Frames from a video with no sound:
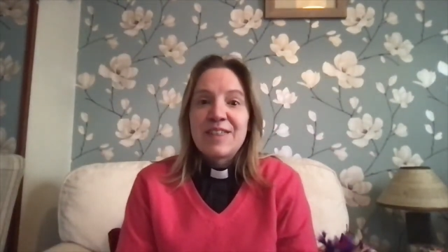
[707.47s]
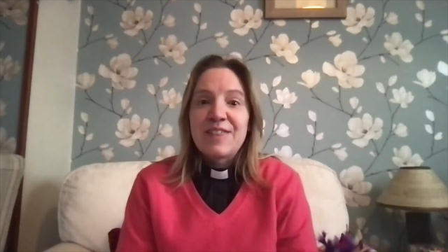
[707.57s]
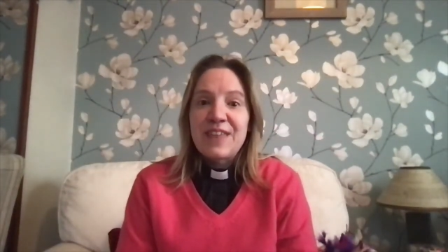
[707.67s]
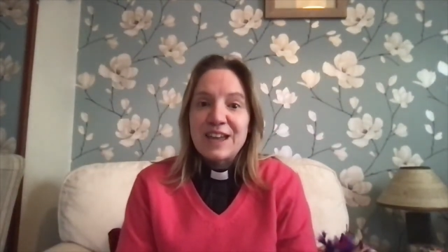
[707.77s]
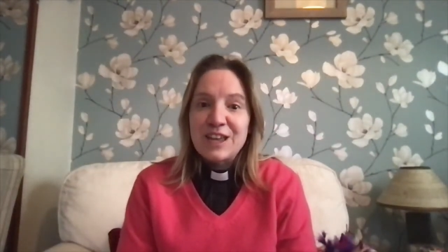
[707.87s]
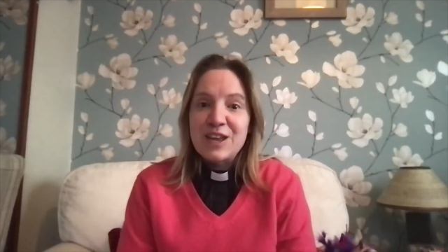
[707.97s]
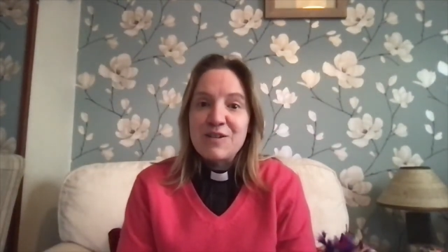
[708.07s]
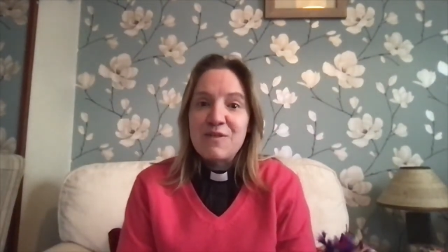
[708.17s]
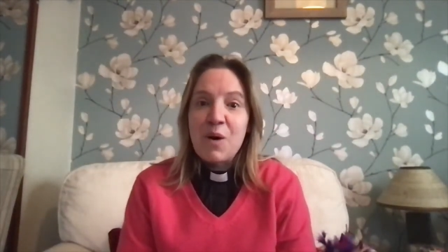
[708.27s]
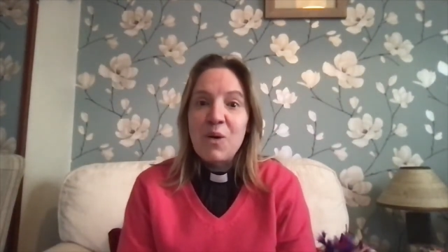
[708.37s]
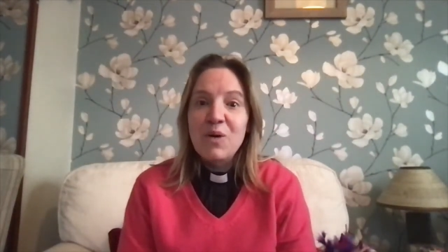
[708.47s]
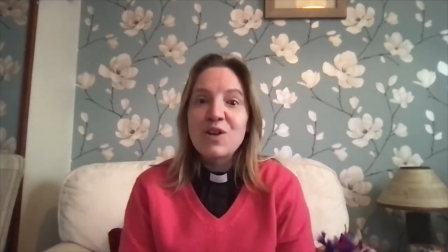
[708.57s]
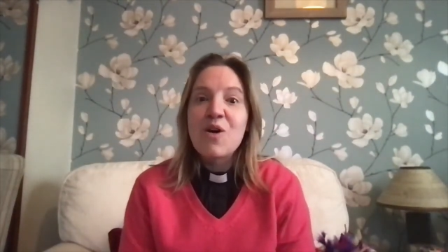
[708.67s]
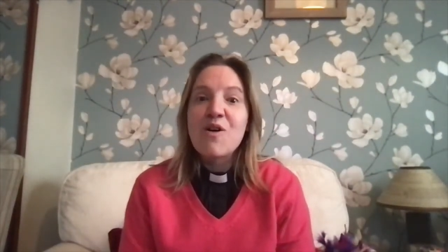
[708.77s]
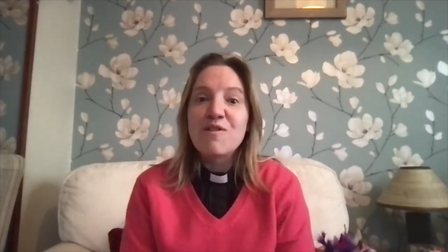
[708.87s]
Thank you for all
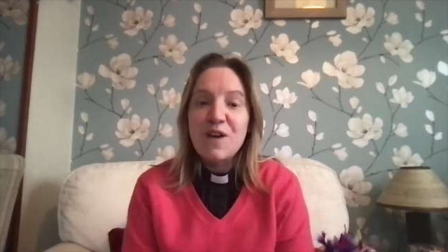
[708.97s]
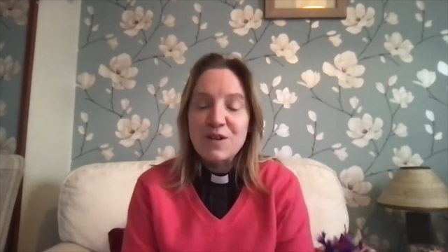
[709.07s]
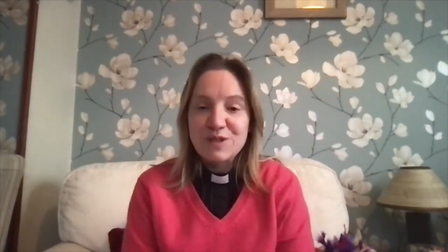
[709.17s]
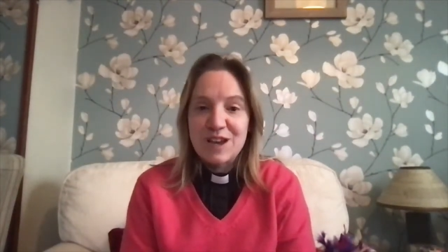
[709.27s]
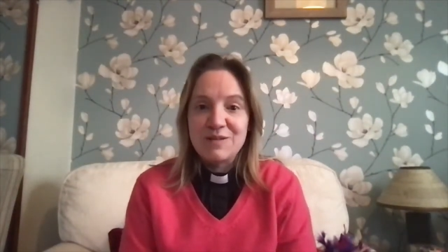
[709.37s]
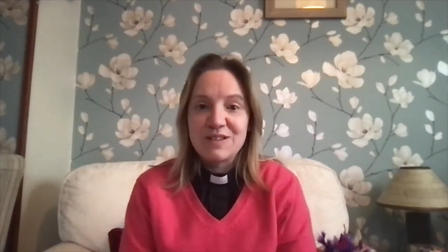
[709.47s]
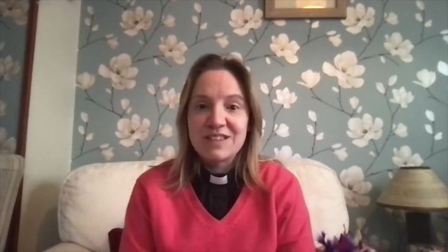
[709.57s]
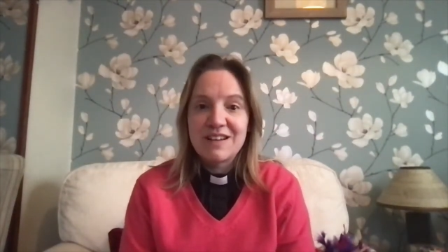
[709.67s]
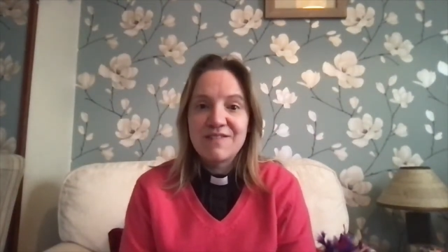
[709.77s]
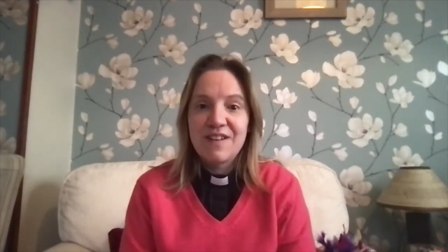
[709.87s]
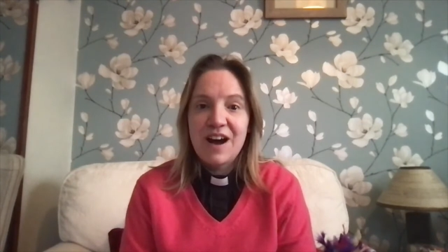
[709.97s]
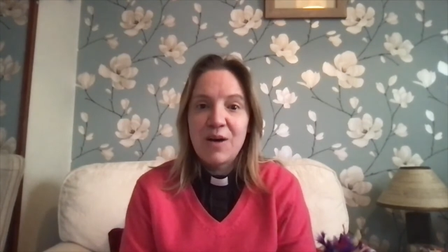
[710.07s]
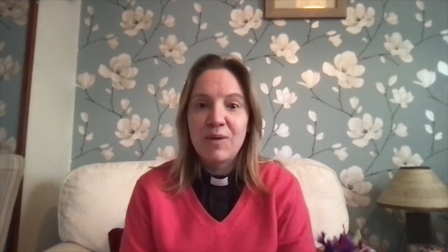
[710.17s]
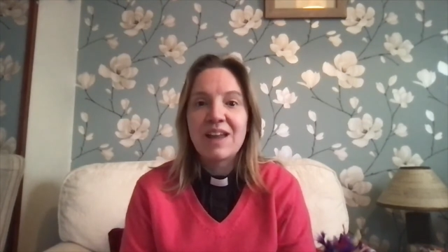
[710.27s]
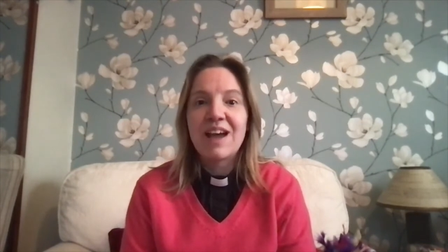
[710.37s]
your photos so far.
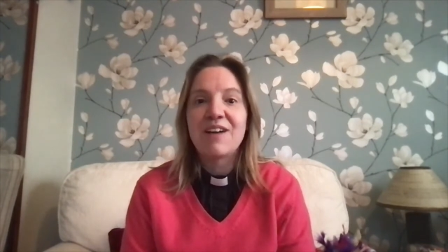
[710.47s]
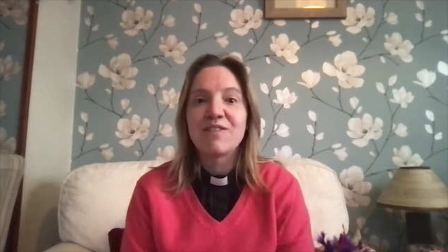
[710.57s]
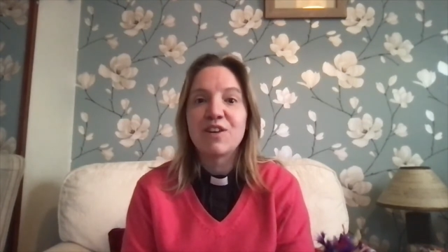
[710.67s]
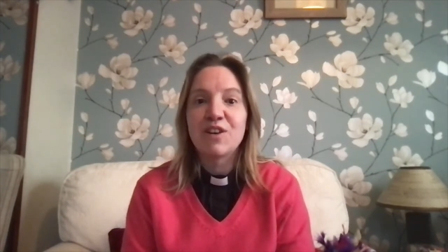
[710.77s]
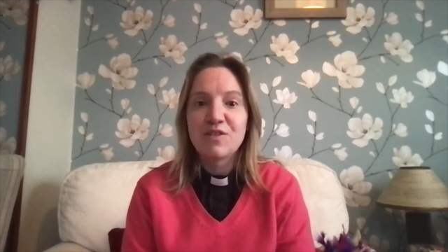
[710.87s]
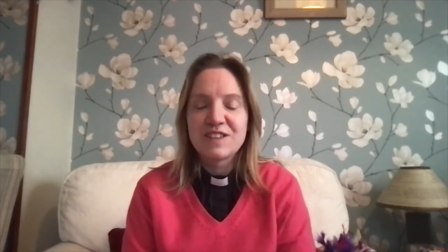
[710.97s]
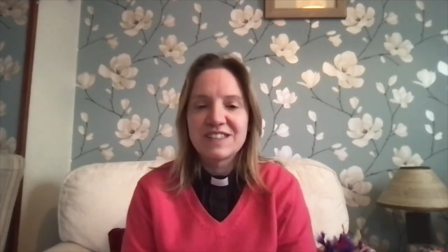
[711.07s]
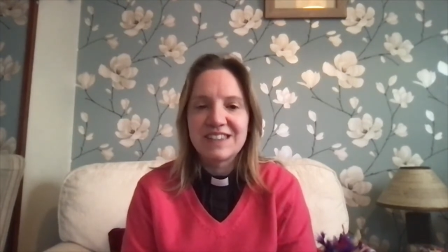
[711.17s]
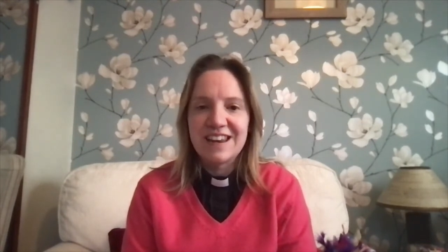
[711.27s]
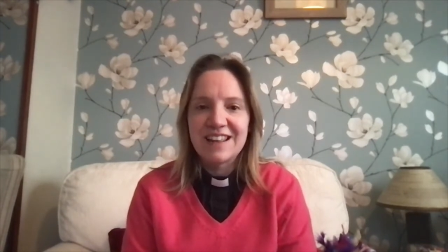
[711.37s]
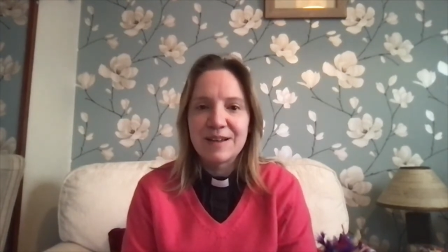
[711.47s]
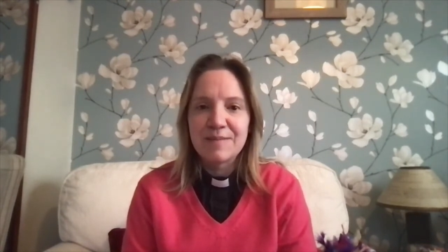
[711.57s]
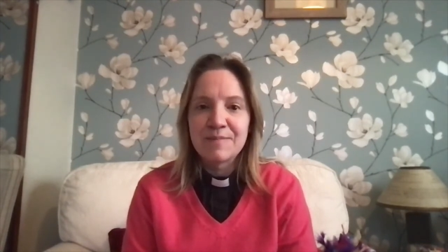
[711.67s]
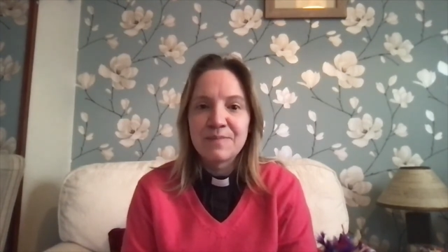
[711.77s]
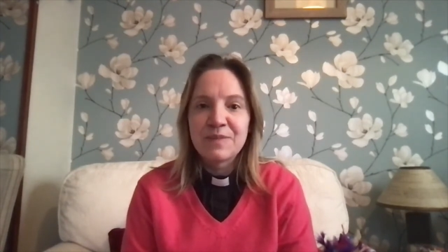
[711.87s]
We have loved seeing them.
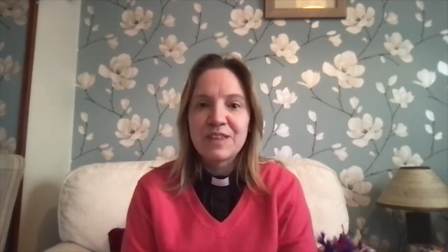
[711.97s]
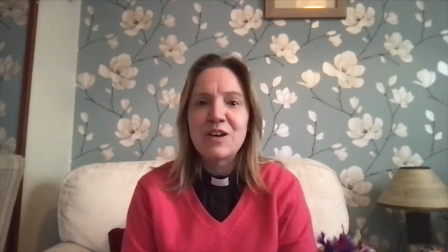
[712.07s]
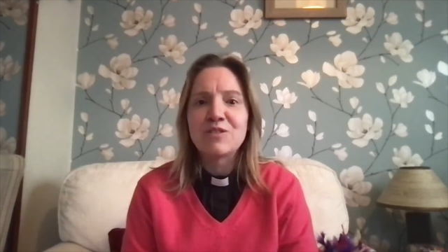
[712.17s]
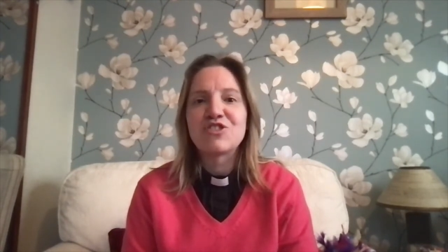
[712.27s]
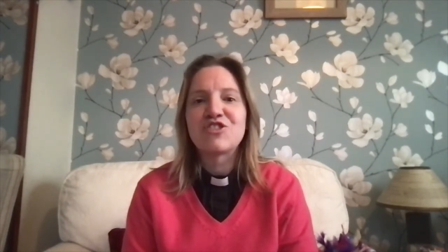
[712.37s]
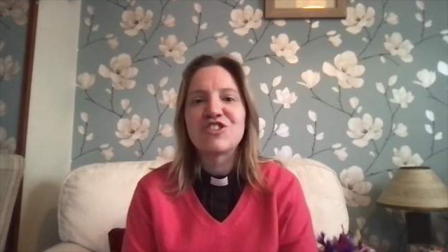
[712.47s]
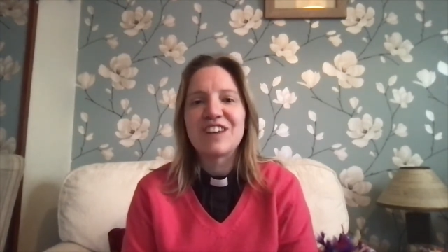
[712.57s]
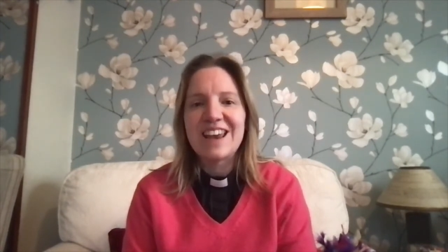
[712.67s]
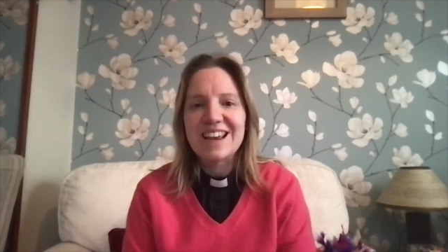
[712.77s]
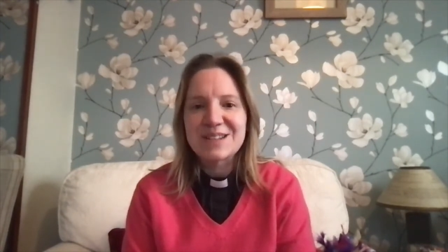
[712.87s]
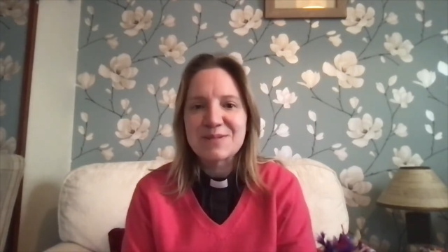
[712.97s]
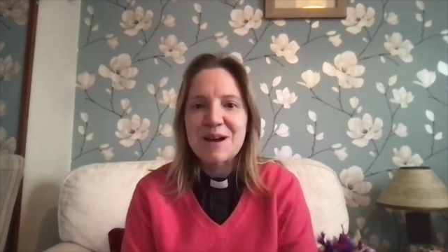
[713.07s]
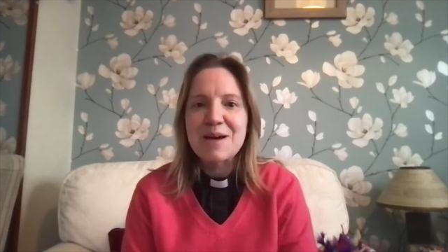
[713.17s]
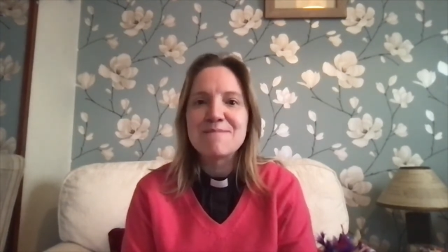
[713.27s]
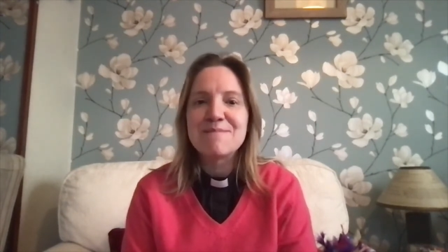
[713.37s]
Those chicks were
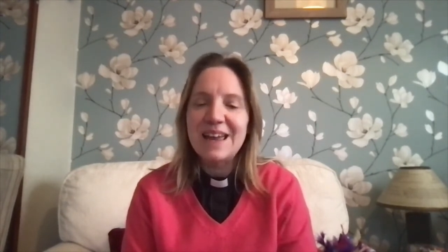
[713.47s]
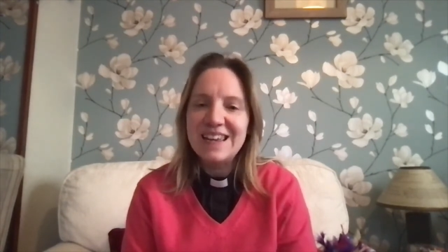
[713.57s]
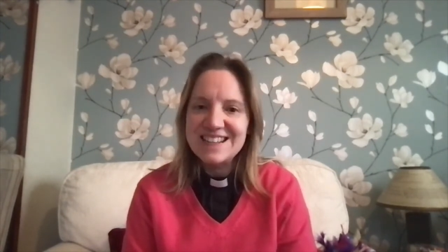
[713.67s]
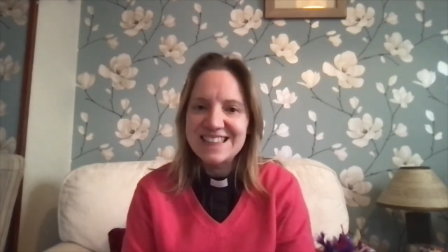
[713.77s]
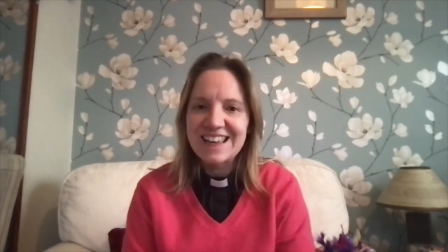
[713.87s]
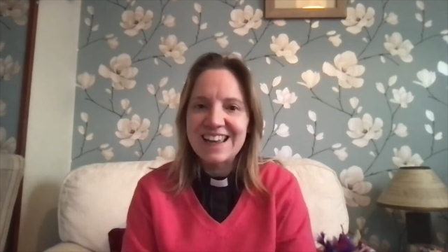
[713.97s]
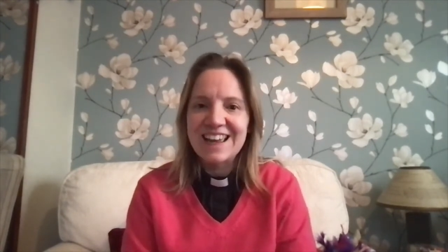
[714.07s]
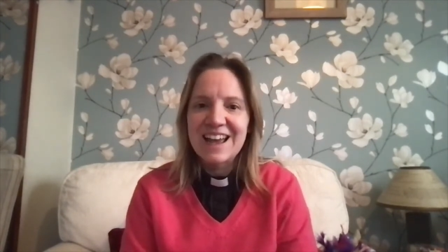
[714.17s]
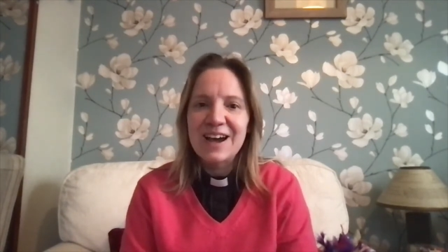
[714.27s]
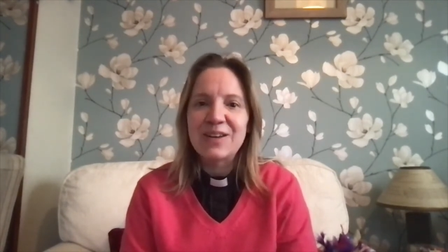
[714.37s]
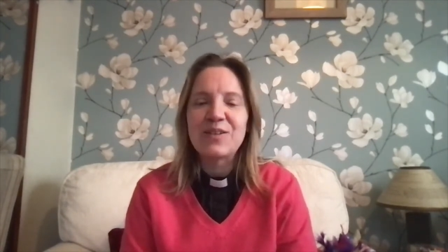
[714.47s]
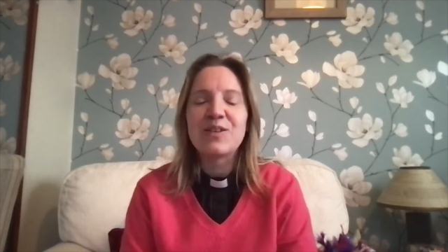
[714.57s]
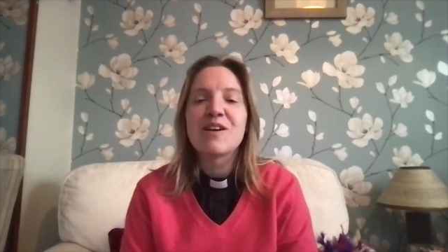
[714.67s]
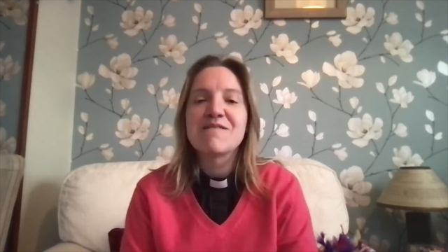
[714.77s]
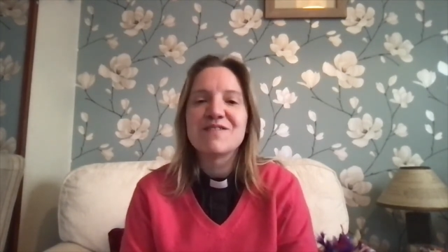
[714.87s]
amazing, and all
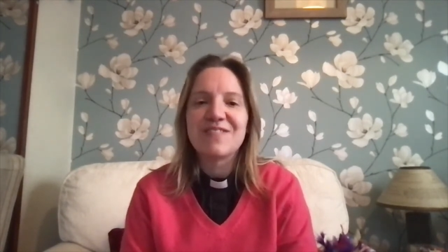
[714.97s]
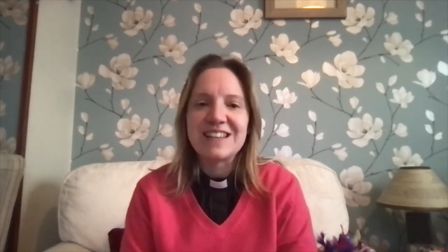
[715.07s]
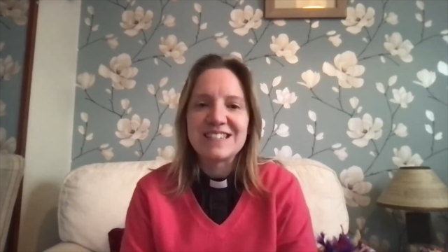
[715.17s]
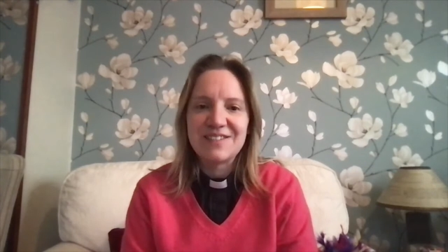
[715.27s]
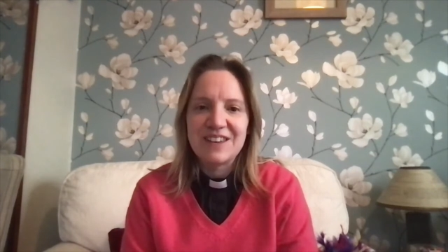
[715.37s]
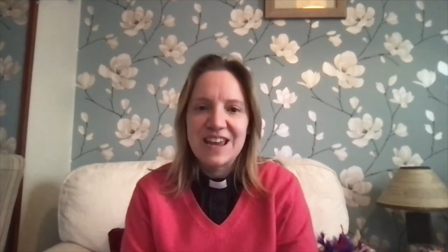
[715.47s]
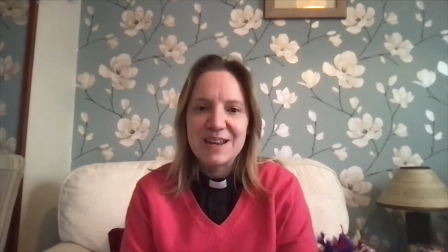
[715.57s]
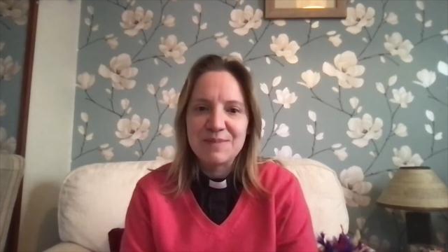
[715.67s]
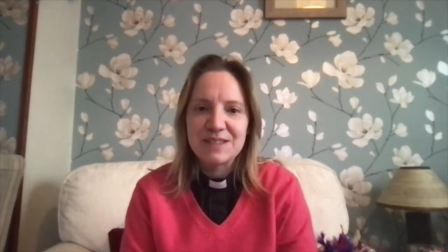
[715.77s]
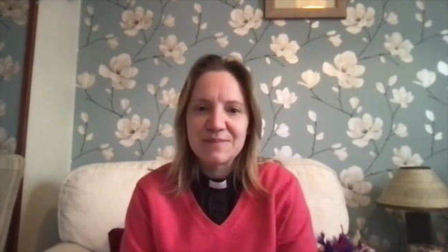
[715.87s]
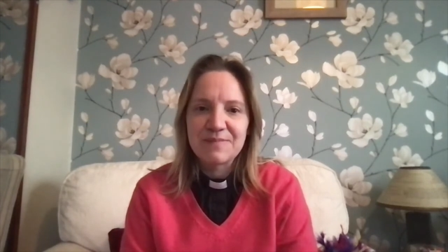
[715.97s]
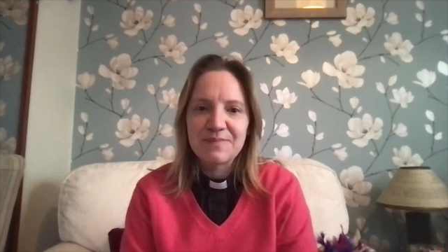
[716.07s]
your inventive names.